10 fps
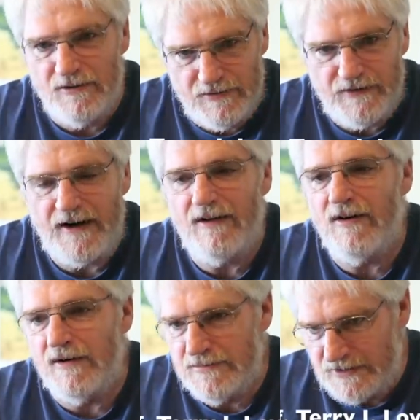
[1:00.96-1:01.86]
and
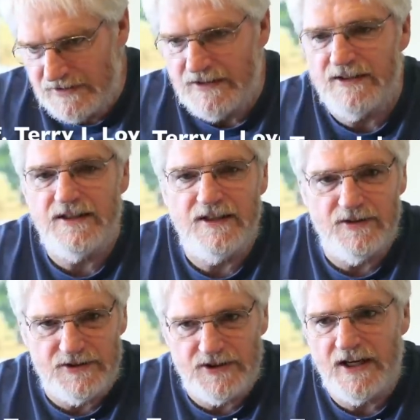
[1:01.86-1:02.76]
firearms, the
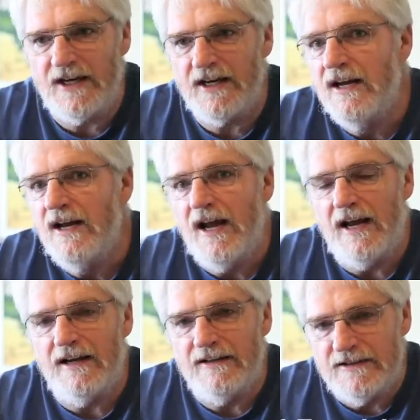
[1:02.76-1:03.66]
DOJ,
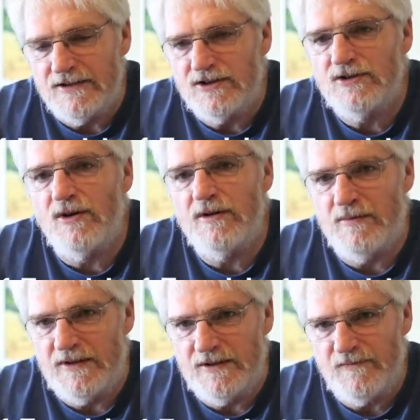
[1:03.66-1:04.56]
and an
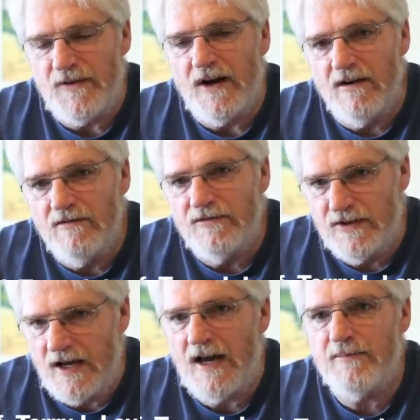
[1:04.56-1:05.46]
assortment of
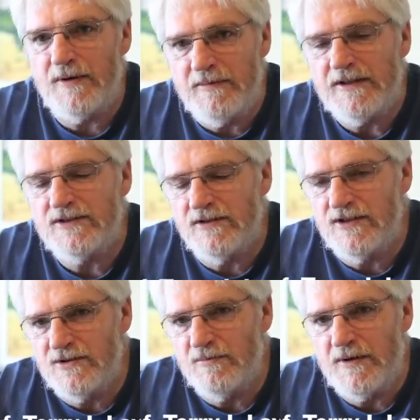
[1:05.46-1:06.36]
top
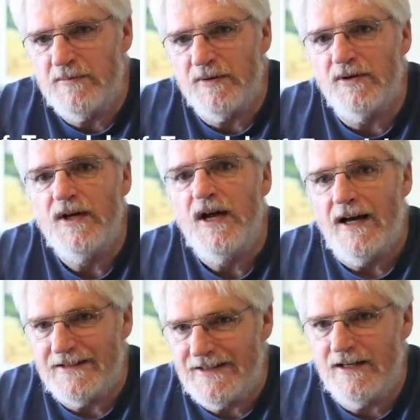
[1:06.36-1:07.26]
administration people
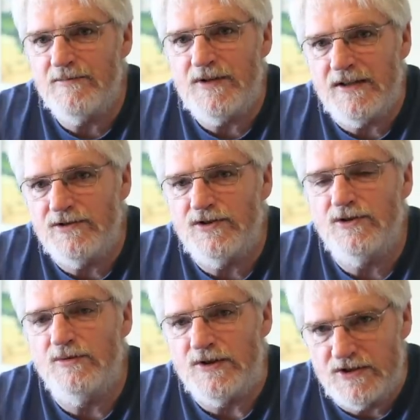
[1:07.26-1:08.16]
attempting
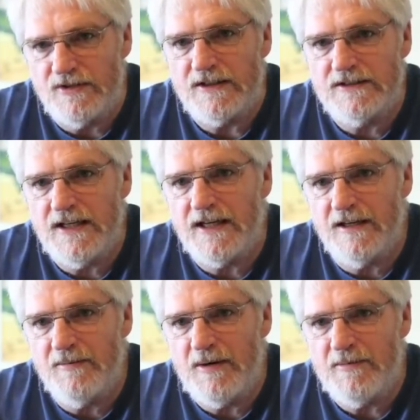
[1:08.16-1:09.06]
to restrict Second
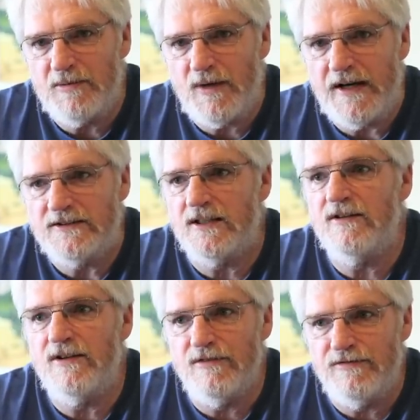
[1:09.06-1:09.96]
Amendment rights
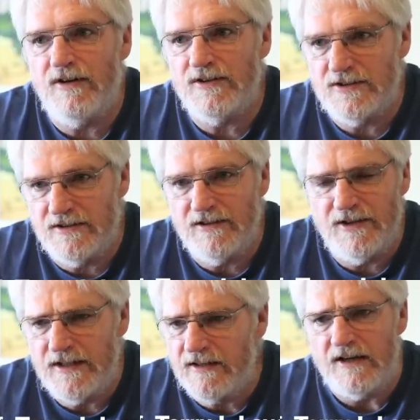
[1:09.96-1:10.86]
under the false
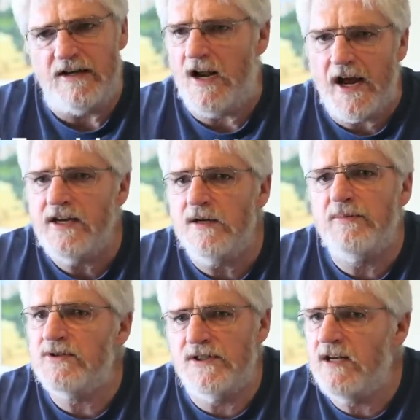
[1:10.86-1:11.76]
theory that
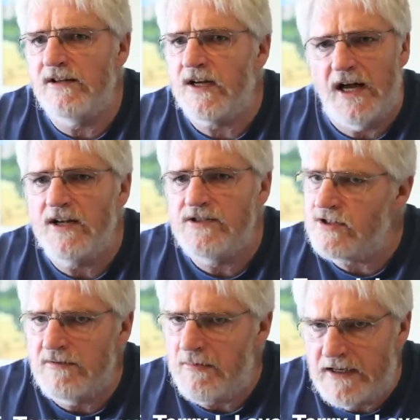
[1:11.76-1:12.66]
90% of the guns
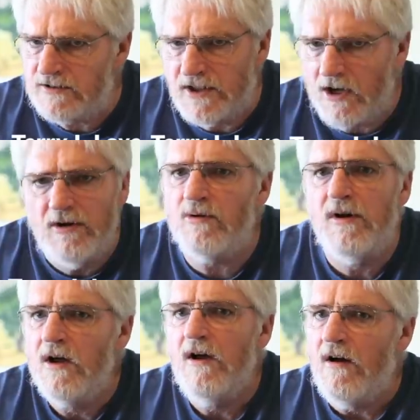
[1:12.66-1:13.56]
in Mexico
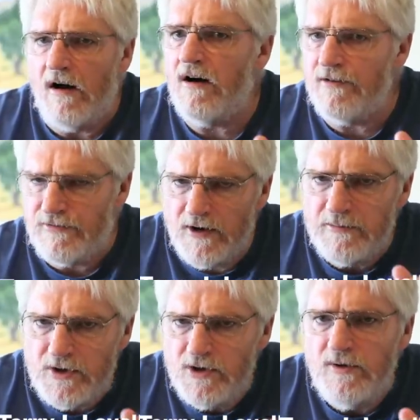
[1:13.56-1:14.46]
are
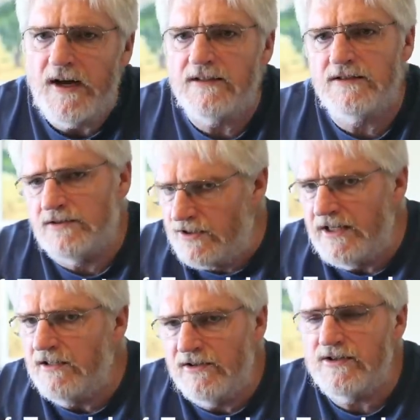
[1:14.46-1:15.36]
from US
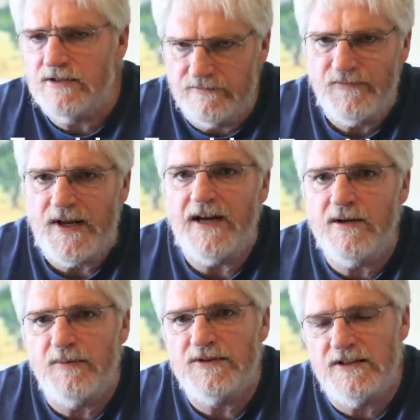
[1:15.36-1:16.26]
dealers,
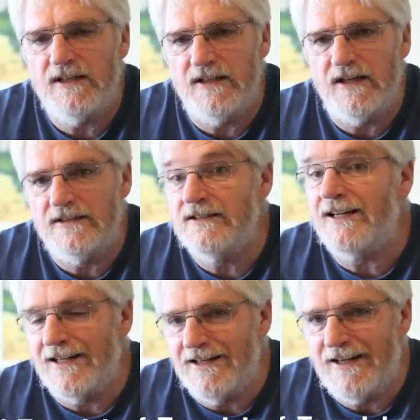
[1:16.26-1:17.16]
90% of the guns they
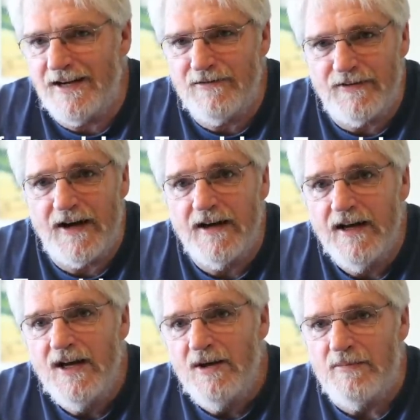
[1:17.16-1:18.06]
can identify
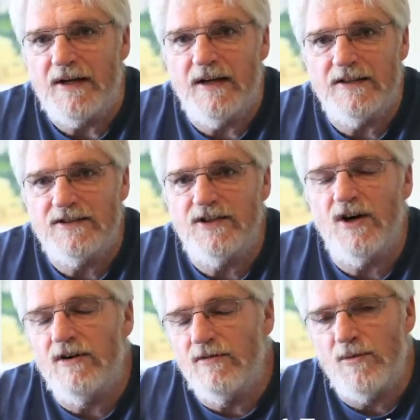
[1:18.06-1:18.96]
because the
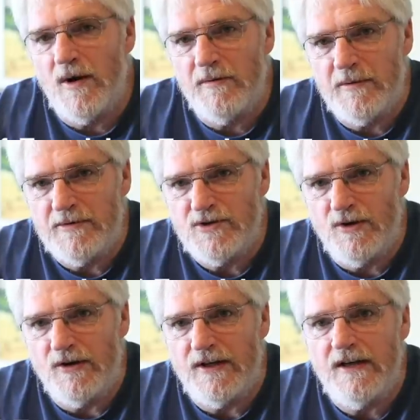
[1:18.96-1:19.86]
overwhelming
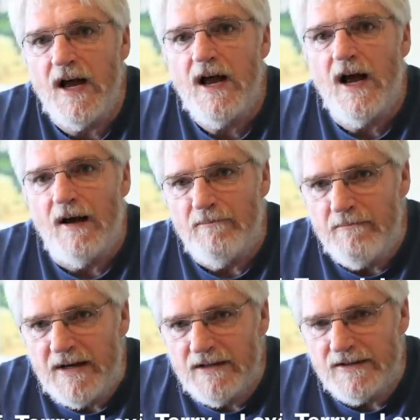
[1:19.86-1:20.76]
majority,
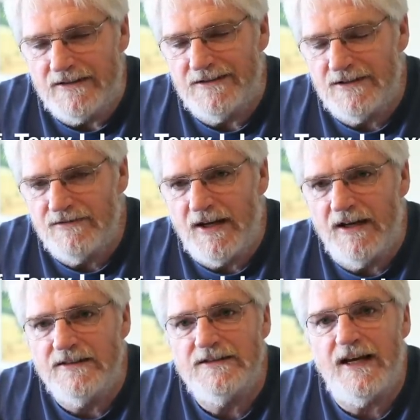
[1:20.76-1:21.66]
millions of
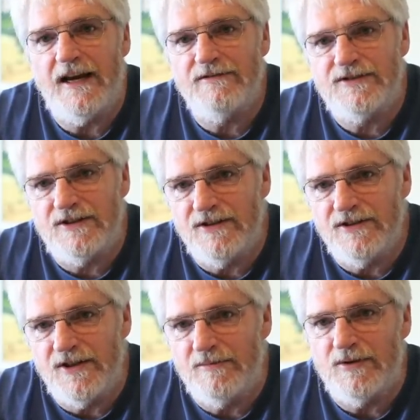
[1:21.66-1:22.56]
guns, have
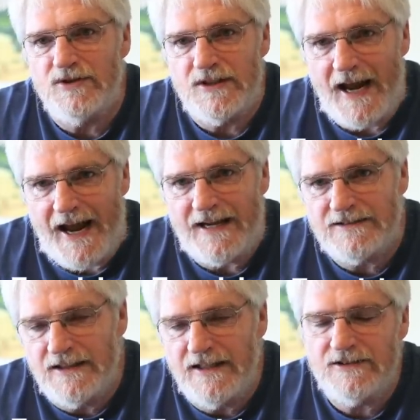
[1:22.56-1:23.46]
serial numbers
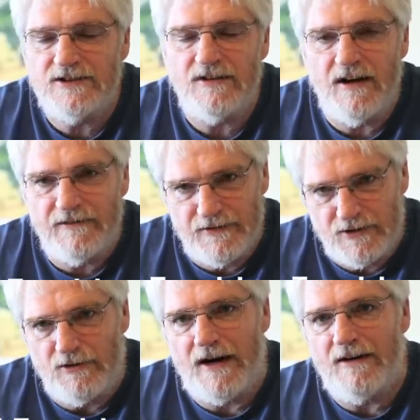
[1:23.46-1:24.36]
acid etched off or
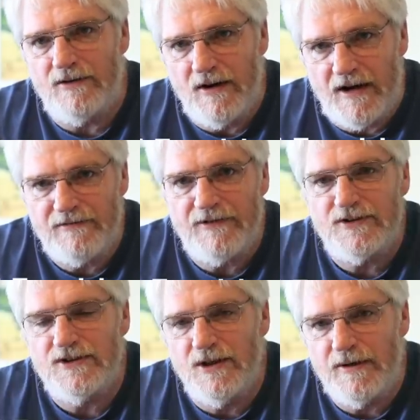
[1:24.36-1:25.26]
ground off, and
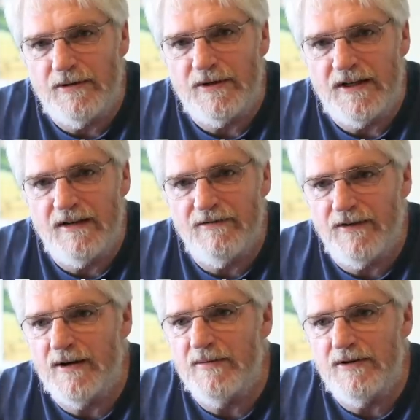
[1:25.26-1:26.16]
there's no way to
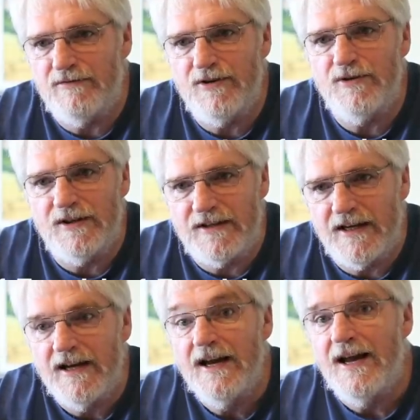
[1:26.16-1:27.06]
identify them. And the few that they